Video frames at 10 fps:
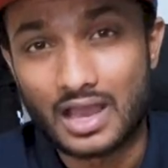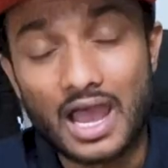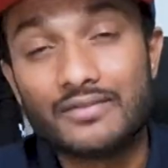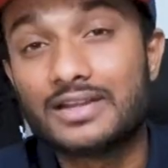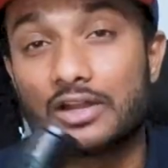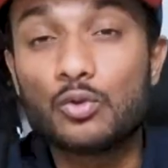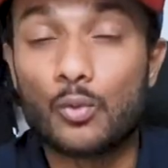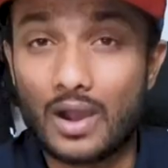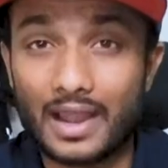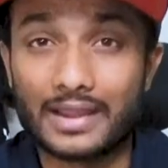I will tell you
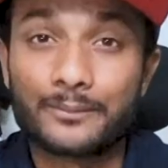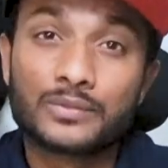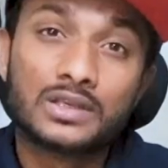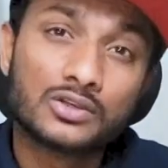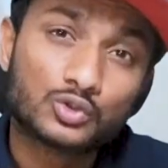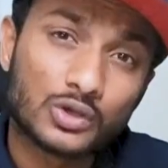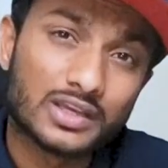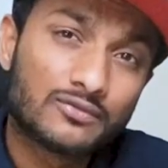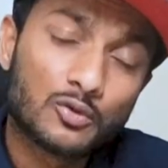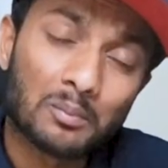why. So
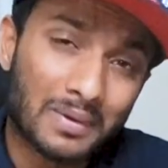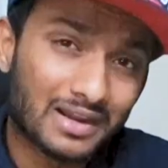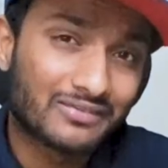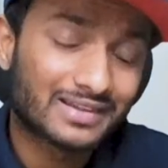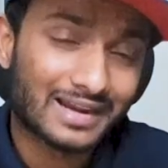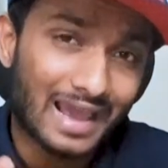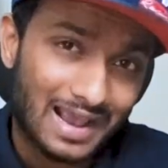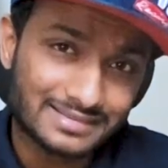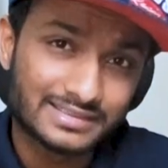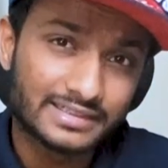if you met with an
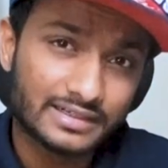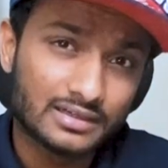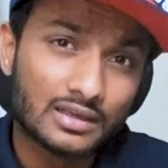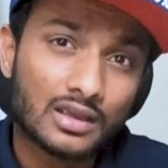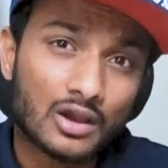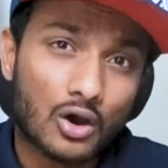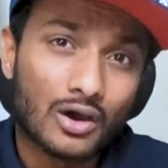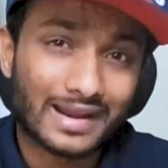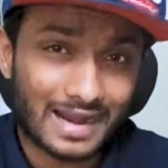accident or